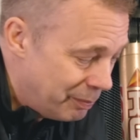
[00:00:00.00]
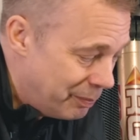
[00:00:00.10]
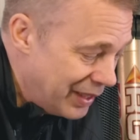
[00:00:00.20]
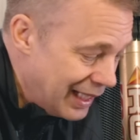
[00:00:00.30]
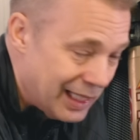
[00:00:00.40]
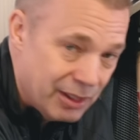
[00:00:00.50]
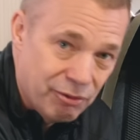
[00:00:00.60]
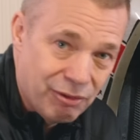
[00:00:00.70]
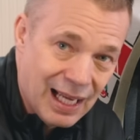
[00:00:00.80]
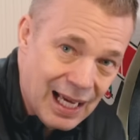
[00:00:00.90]
big
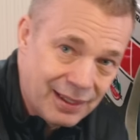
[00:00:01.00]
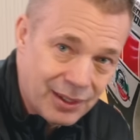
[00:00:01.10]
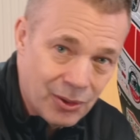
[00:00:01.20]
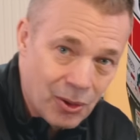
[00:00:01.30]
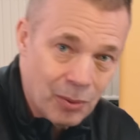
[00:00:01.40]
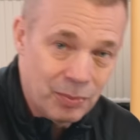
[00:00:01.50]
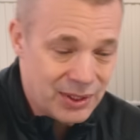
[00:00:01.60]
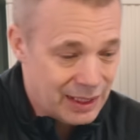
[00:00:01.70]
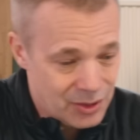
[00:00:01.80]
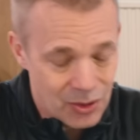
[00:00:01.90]
flat
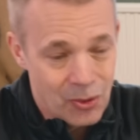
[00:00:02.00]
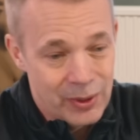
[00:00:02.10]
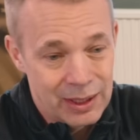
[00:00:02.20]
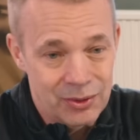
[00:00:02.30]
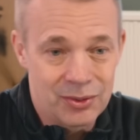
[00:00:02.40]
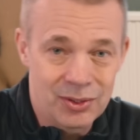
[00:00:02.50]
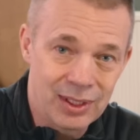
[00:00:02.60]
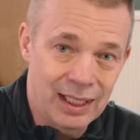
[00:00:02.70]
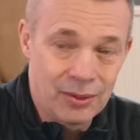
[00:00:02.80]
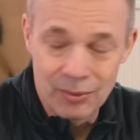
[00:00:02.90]
knobs, it's going to
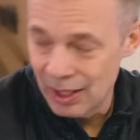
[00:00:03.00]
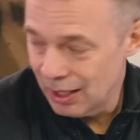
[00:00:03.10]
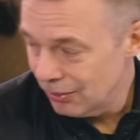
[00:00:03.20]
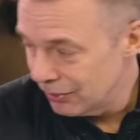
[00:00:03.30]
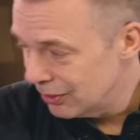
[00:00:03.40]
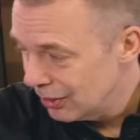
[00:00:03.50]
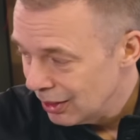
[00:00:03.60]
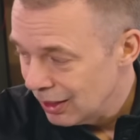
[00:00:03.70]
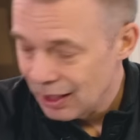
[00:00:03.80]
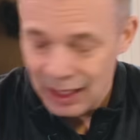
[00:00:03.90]
skid around,
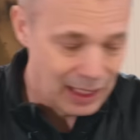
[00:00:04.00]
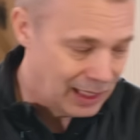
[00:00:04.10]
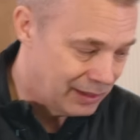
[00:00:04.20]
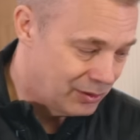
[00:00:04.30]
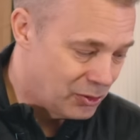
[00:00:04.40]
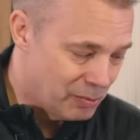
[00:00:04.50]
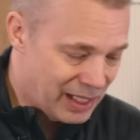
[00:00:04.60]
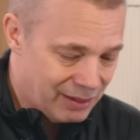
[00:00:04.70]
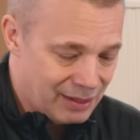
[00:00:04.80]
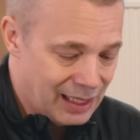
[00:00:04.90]
and you
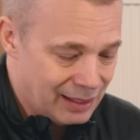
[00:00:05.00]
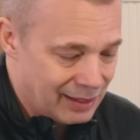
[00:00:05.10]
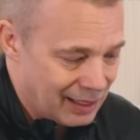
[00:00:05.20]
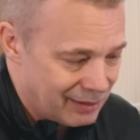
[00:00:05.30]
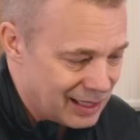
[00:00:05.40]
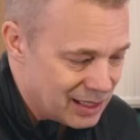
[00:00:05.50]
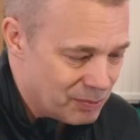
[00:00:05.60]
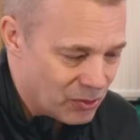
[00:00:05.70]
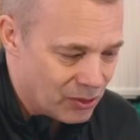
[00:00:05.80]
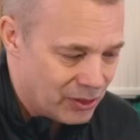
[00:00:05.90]
may think that these
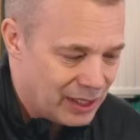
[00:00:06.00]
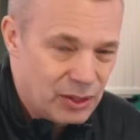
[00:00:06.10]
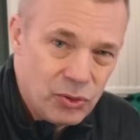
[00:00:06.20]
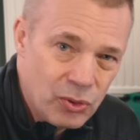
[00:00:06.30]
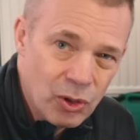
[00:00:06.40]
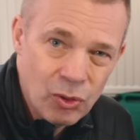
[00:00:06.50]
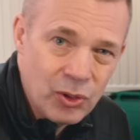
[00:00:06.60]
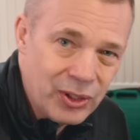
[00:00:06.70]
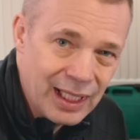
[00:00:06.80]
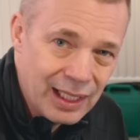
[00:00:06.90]
more
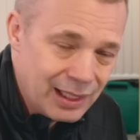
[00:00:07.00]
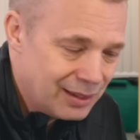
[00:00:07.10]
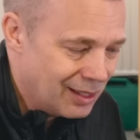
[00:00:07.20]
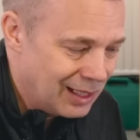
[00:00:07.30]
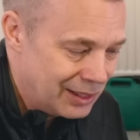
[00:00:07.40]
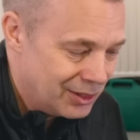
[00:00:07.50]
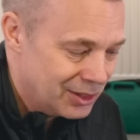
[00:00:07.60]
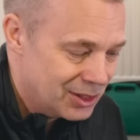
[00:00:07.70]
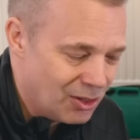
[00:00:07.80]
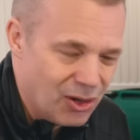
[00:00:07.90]
enduro-looking
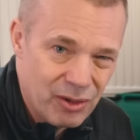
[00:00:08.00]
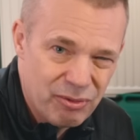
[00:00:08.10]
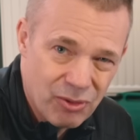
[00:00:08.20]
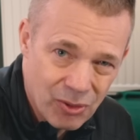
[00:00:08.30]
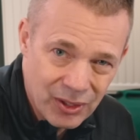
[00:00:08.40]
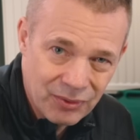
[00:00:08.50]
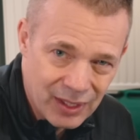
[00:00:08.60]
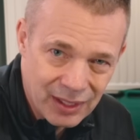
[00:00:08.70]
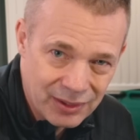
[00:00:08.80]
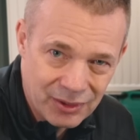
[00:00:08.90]
tires are for
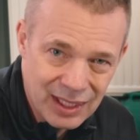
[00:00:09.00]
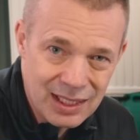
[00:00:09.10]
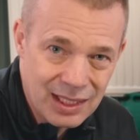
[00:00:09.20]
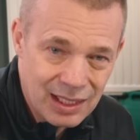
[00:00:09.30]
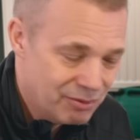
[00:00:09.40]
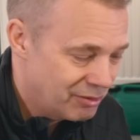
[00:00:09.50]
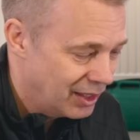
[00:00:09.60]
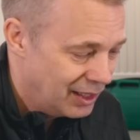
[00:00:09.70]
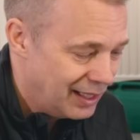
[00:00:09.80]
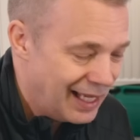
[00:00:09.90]
the aggressive
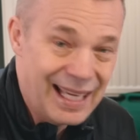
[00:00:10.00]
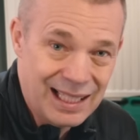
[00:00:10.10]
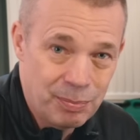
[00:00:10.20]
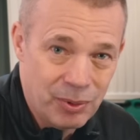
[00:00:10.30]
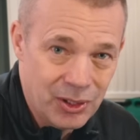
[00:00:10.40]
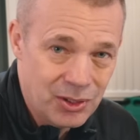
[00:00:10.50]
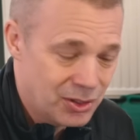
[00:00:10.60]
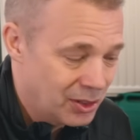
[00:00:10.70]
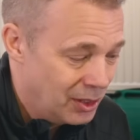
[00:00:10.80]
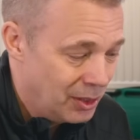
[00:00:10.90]

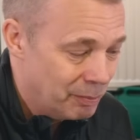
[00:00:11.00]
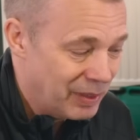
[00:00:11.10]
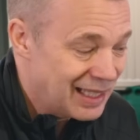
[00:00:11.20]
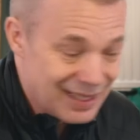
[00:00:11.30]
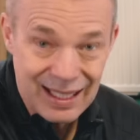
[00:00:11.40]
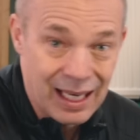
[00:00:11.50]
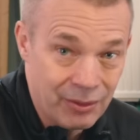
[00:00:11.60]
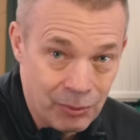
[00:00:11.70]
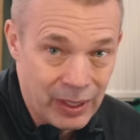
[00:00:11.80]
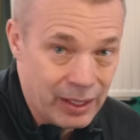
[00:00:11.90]
experts. But it's the
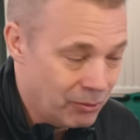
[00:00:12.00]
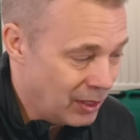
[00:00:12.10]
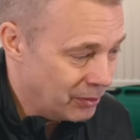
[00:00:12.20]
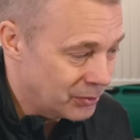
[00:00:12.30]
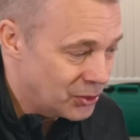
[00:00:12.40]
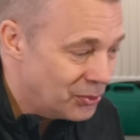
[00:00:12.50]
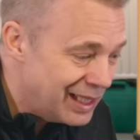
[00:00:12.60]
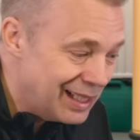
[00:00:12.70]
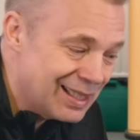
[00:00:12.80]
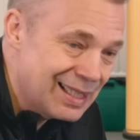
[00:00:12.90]
other way around. You
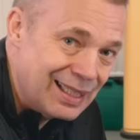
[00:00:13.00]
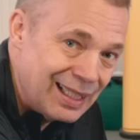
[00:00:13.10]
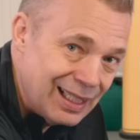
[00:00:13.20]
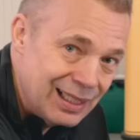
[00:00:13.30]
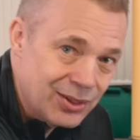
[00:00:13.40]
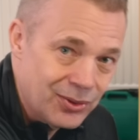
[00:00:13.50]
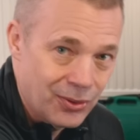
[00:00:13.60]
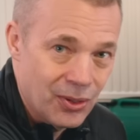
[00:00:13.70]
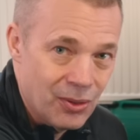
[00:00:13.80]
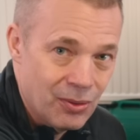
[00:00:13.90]
need skills to
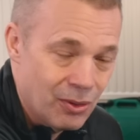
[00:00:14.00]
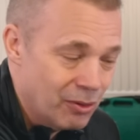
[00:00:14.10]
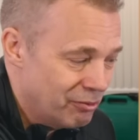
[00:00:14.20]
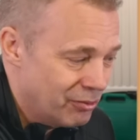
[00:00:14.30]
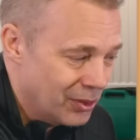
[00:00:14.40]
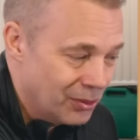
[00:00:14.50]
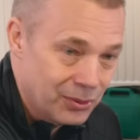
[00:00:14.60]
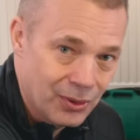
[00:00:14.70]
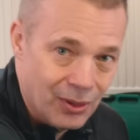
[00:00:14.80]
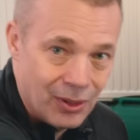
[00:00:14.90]
go
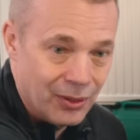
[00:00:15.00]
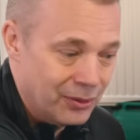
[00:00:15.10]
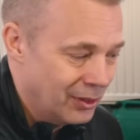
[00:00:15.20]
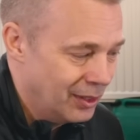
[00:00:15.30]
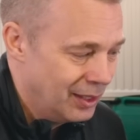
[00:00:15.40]
off-road on